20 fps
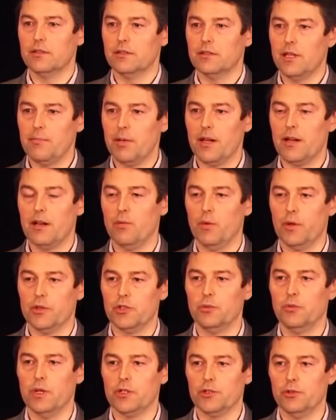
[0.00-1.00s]
Typically what
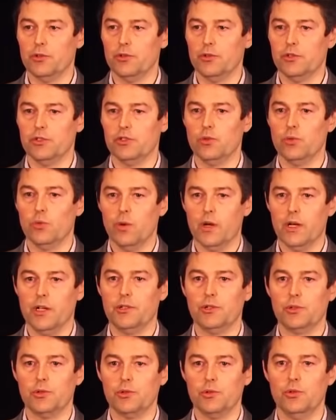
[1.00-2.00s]
you want to do is you
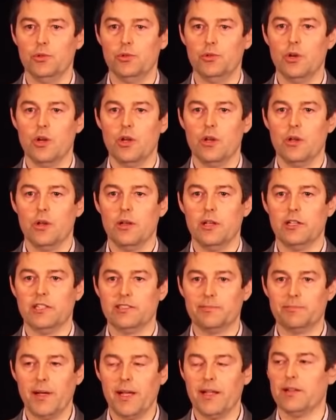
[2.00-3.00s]
want to
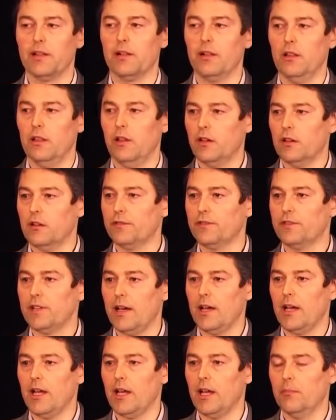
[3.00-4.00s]
spend a lot of
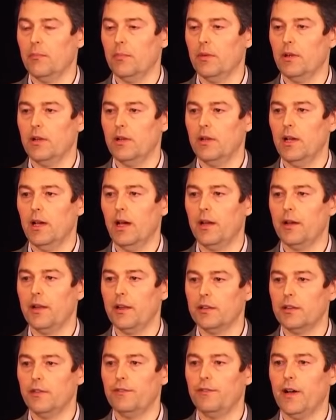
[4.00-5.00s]
time
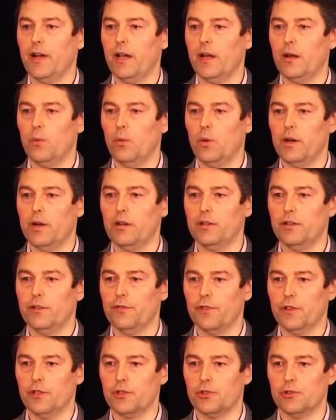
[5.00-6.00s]
identifying what are the
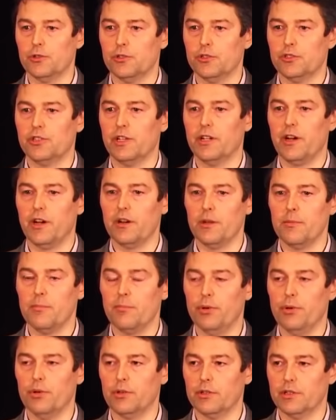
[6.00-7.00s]
features that are
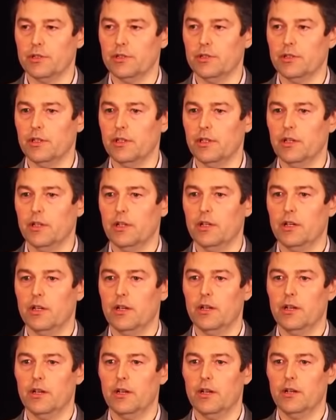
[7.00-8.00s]
important
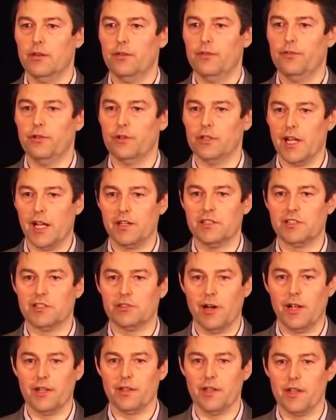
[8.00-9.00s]
uh, for that
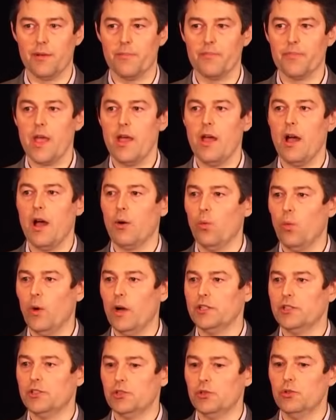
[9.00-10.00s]
strategy. And
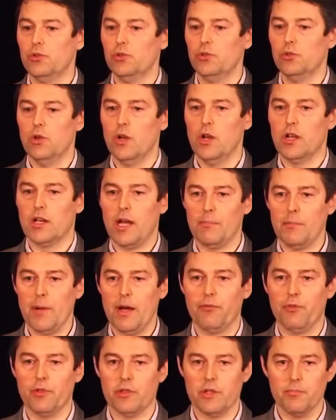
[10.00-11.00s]
once you come
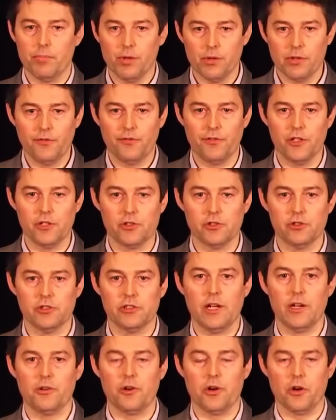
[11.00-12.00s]
up with important features,
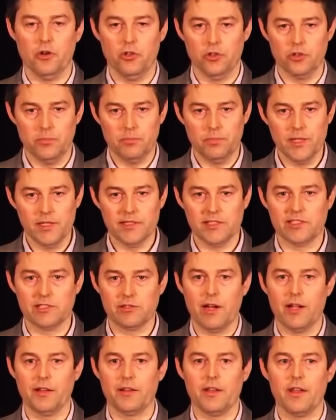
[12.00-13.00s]
now you're going to build a
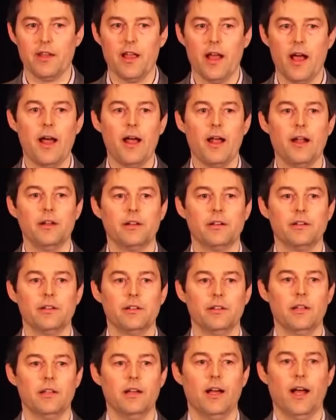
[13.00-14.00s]
strategy and
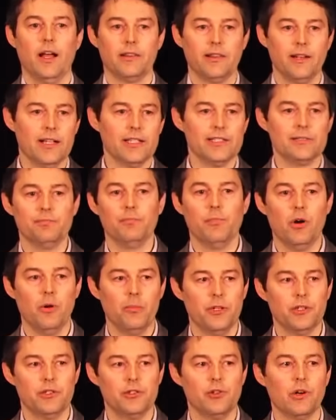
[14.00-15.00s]
at the last
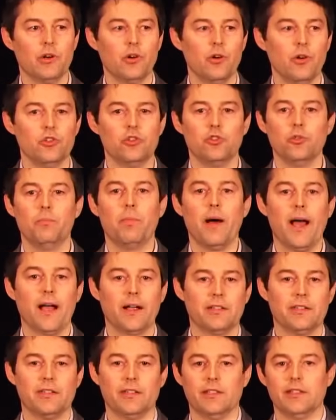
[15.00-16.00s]
moment, you're going to
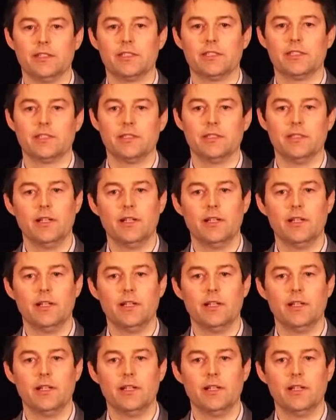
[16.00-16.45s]
backtest.